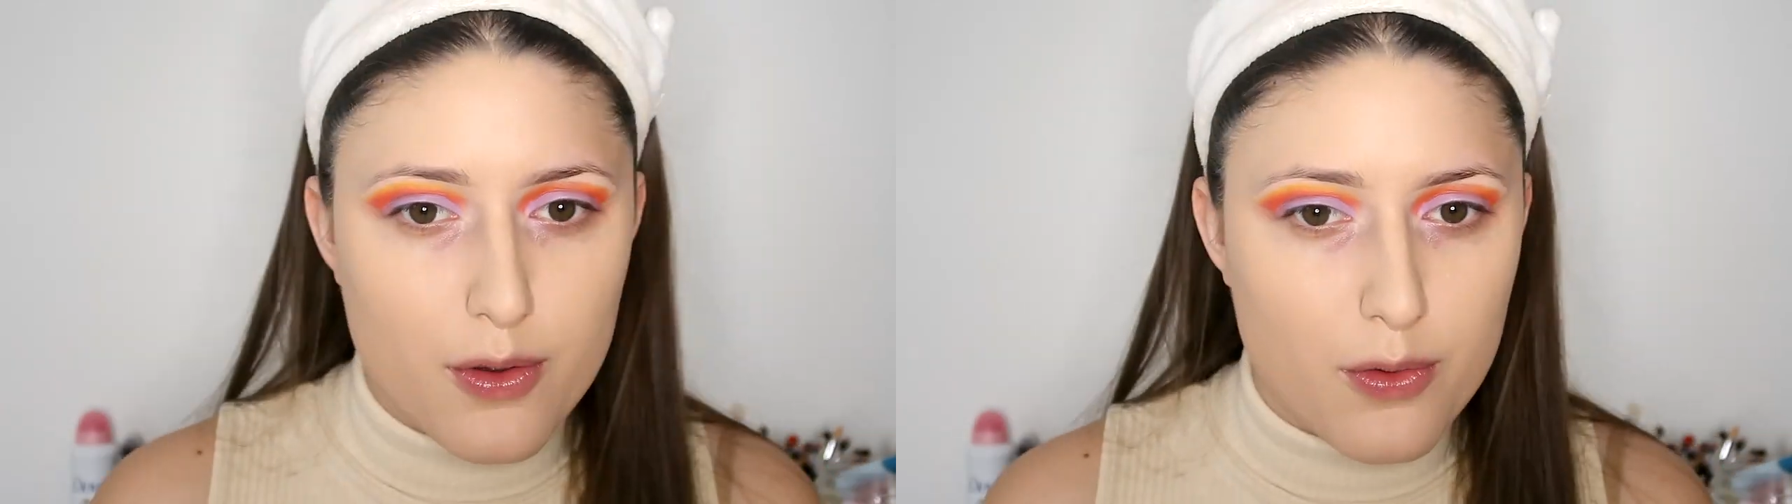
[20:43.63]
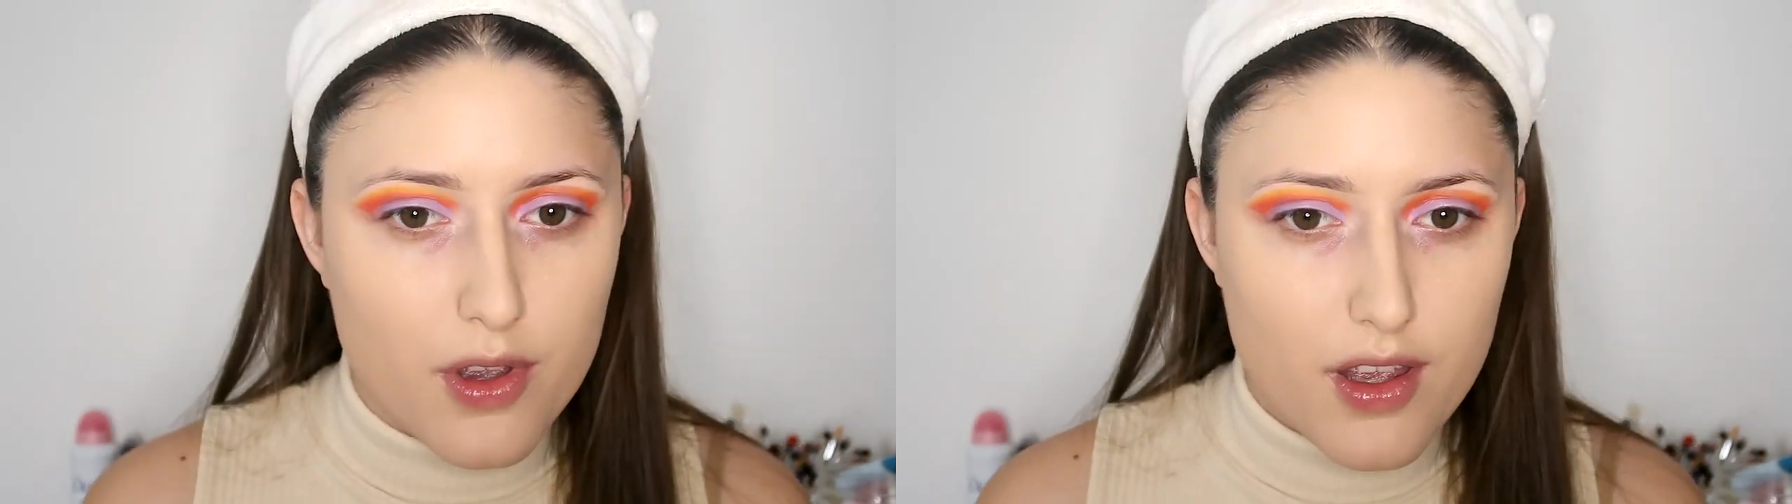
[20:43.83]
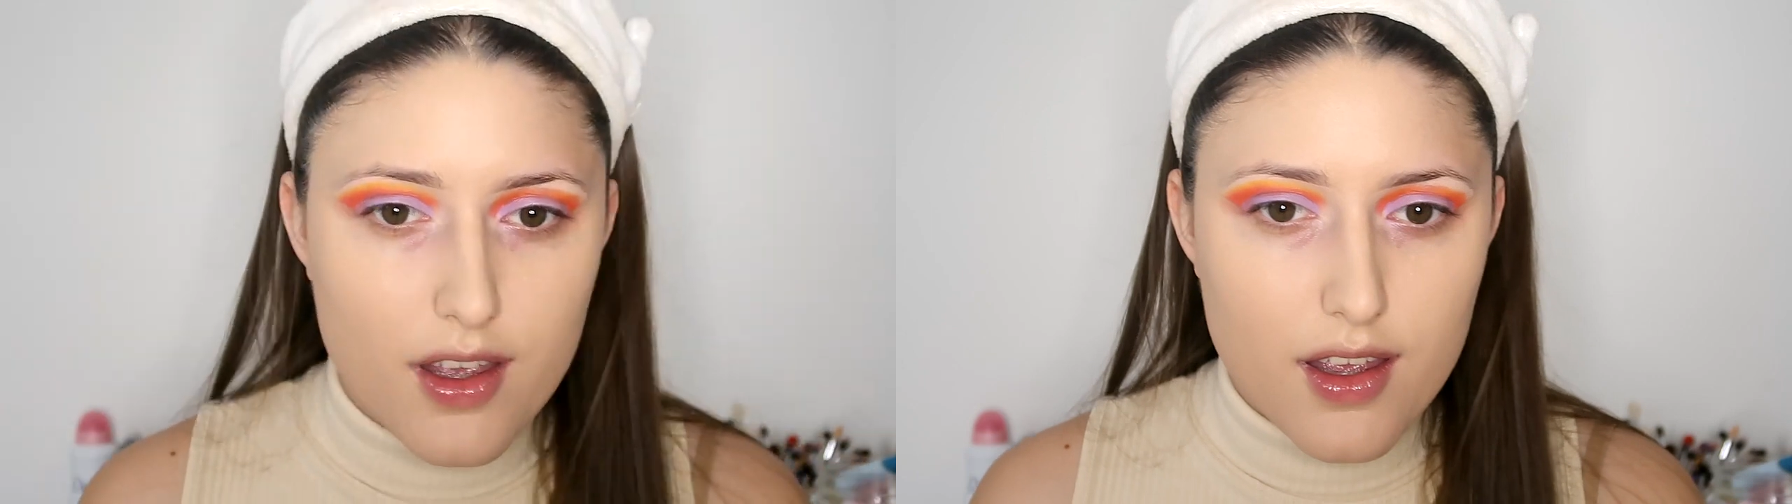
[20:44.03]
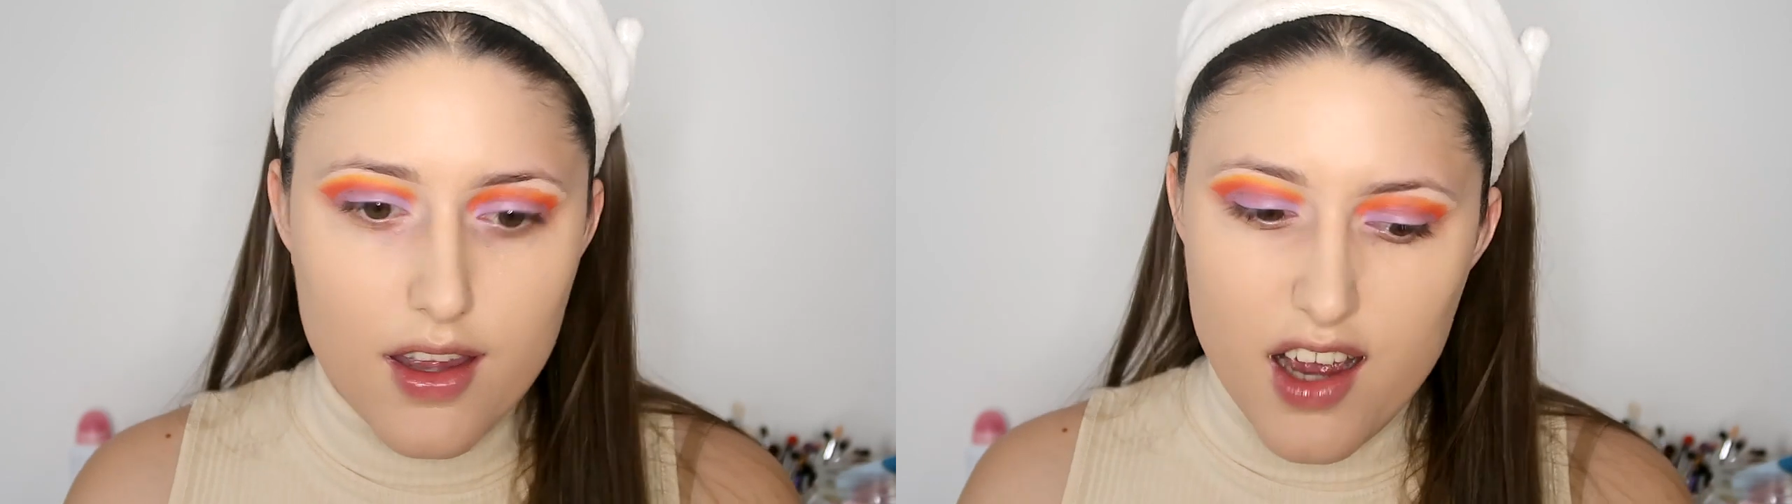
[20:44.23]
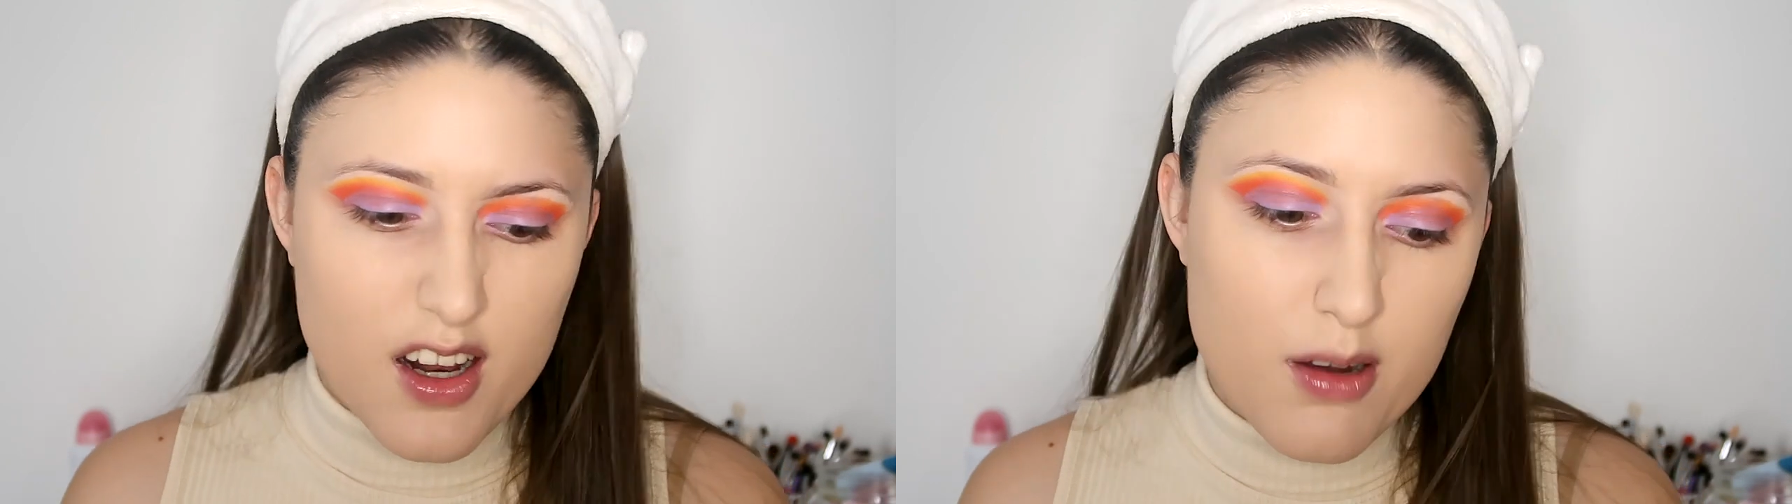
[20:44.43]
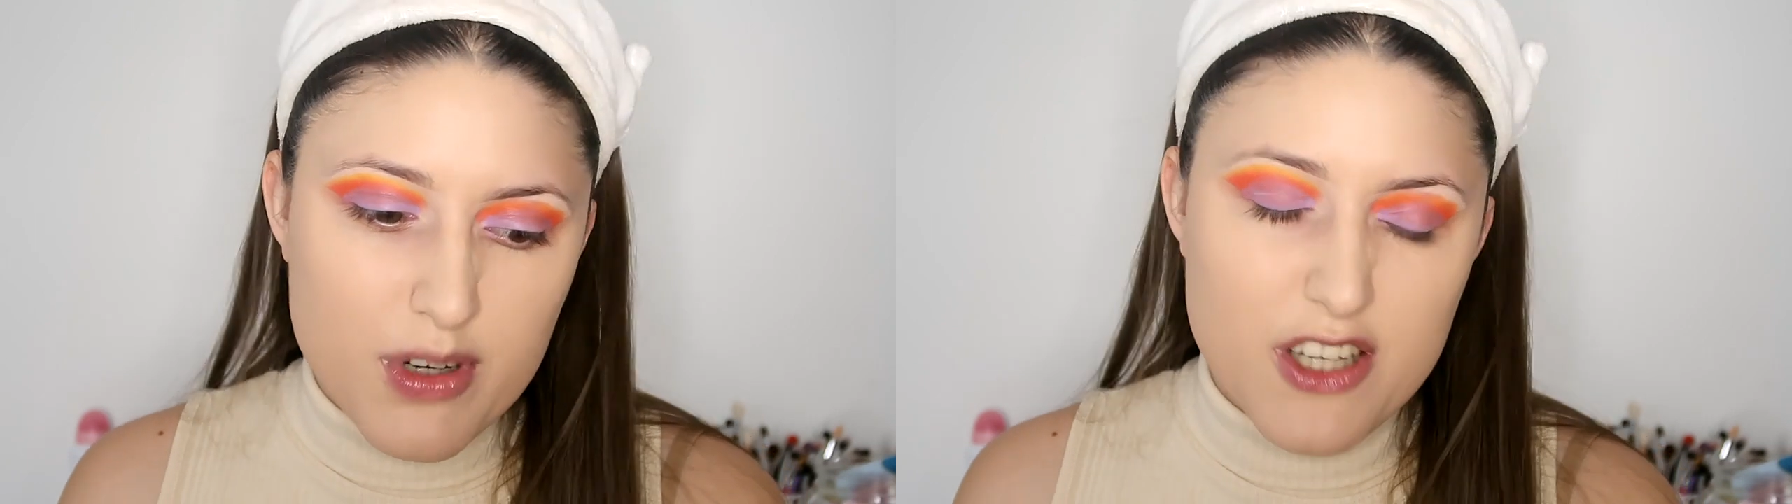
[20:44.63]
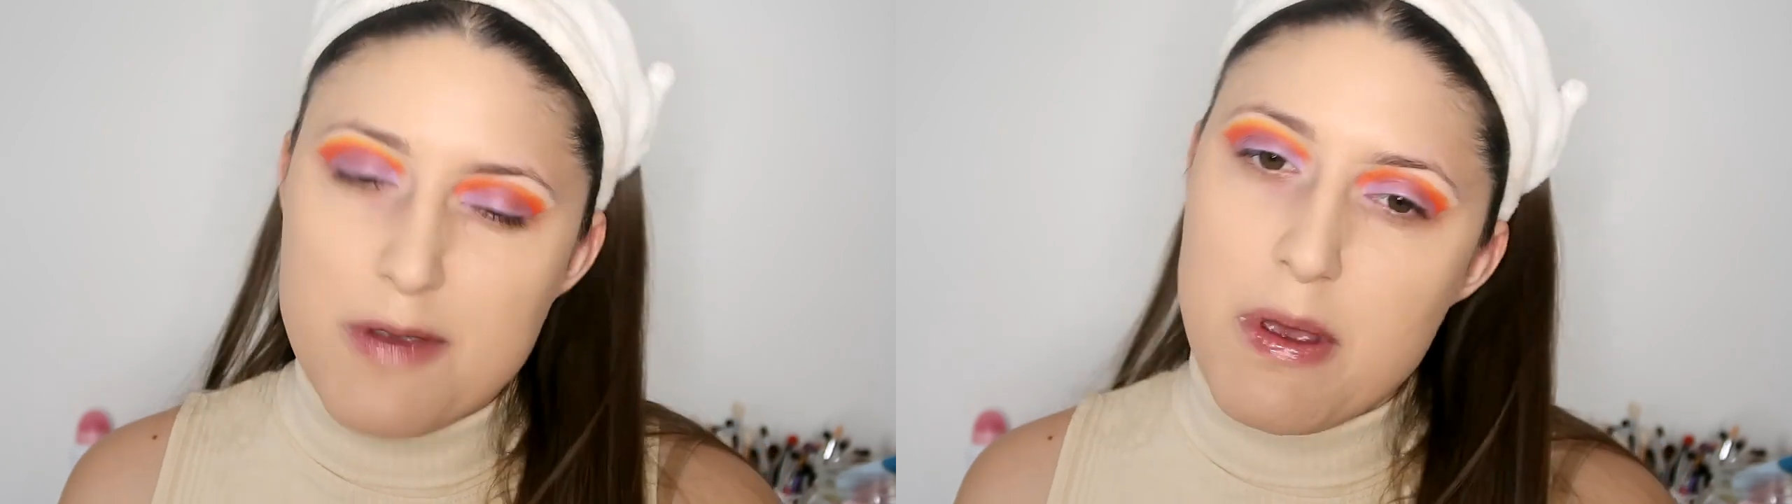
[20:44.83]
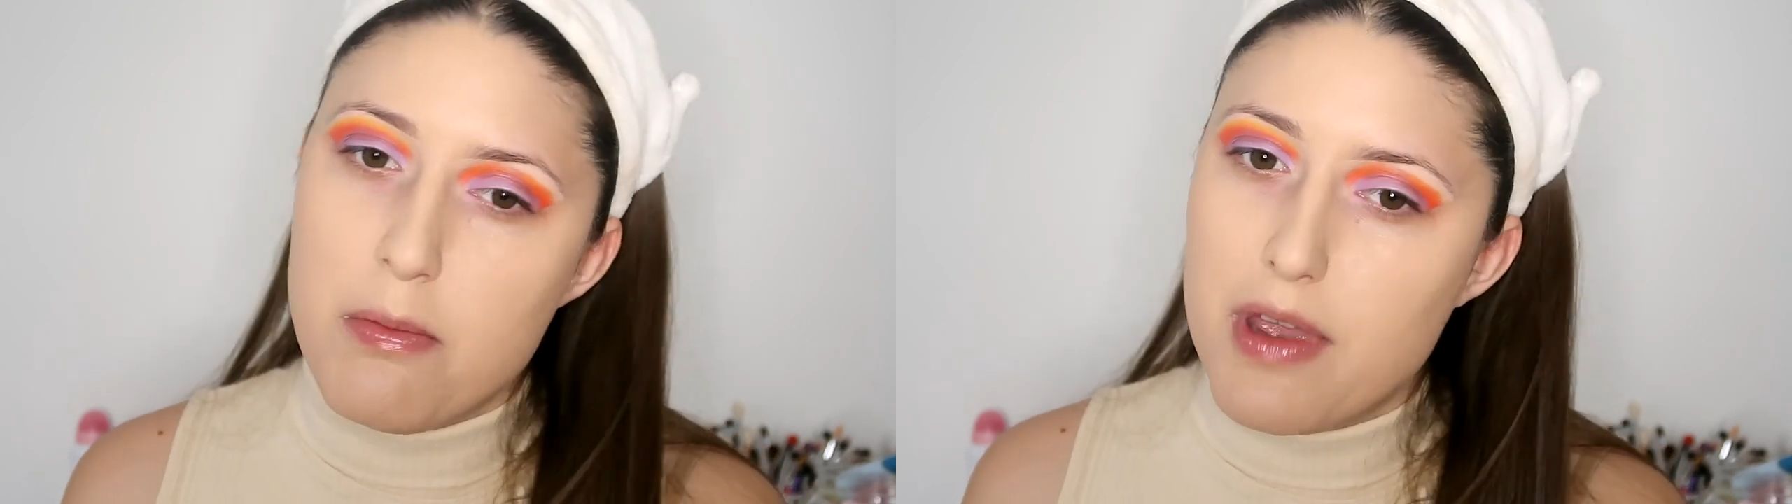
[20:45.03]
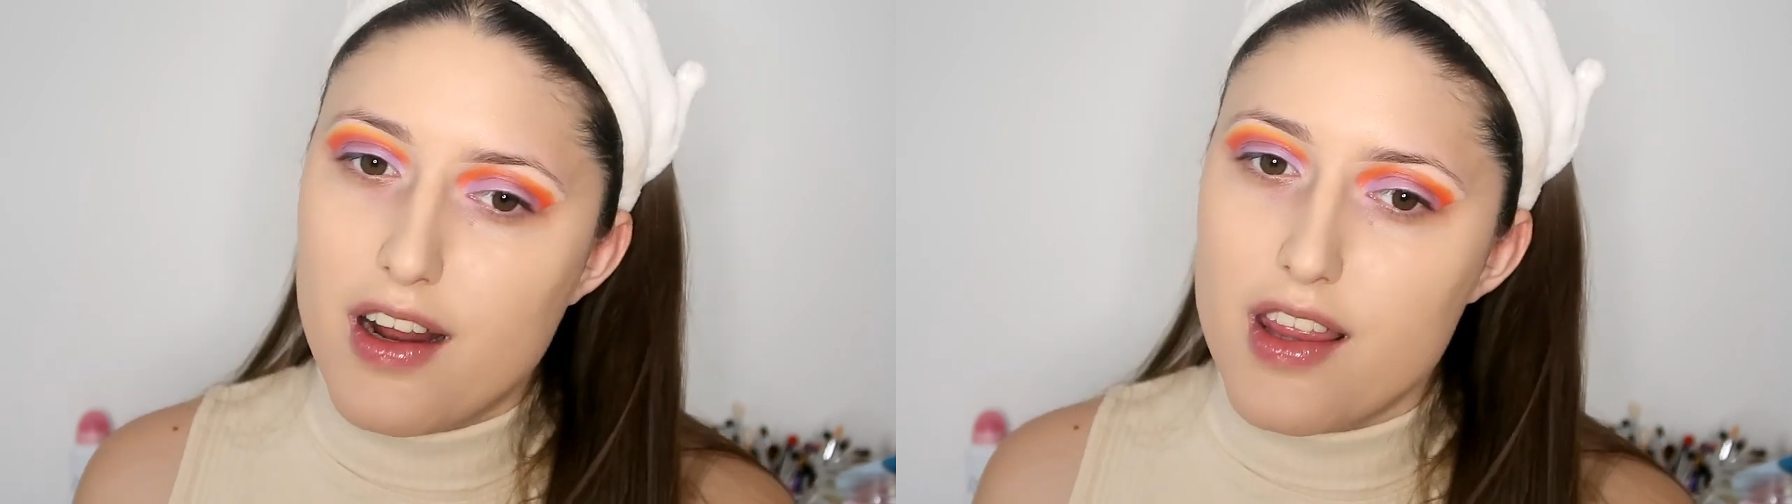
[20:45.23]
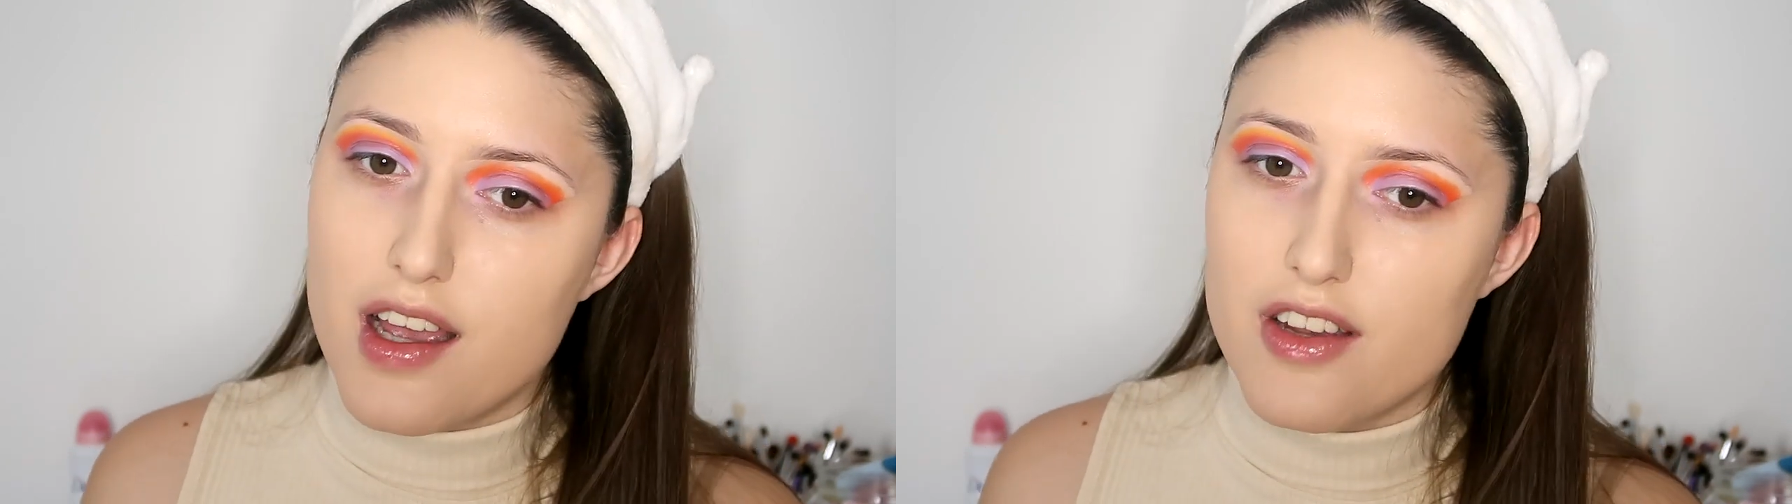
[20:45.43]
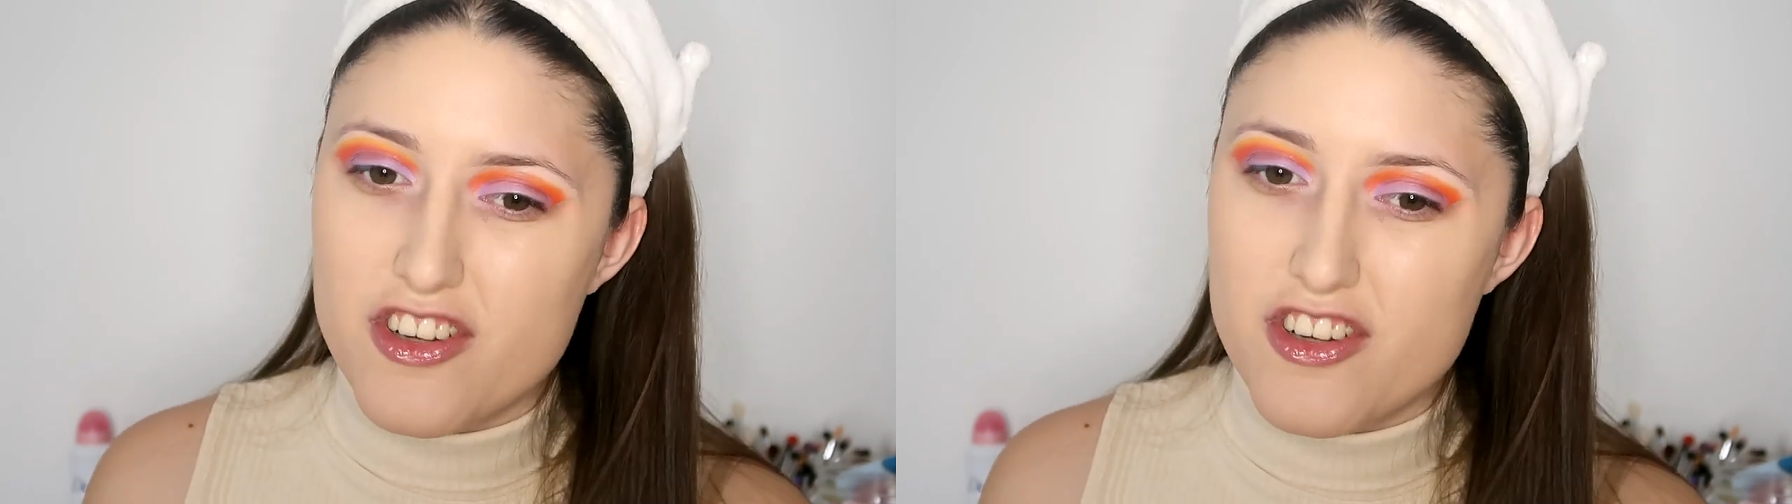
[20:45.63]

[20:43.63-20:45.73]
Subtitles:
I don't appreciate people being like that.